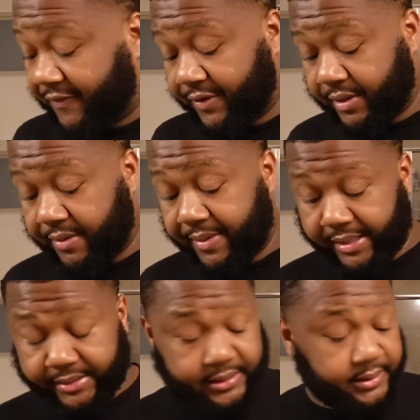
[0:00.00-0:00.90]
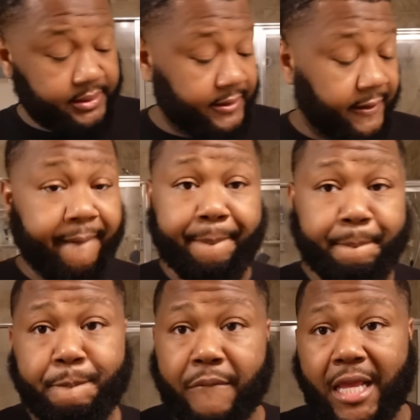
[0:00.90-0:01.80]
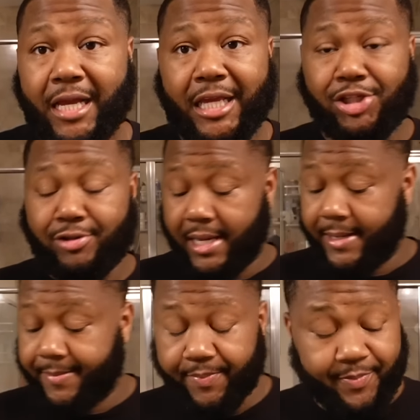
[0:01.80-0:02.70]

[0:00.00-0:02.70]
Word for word: feels amazing. I kid you not.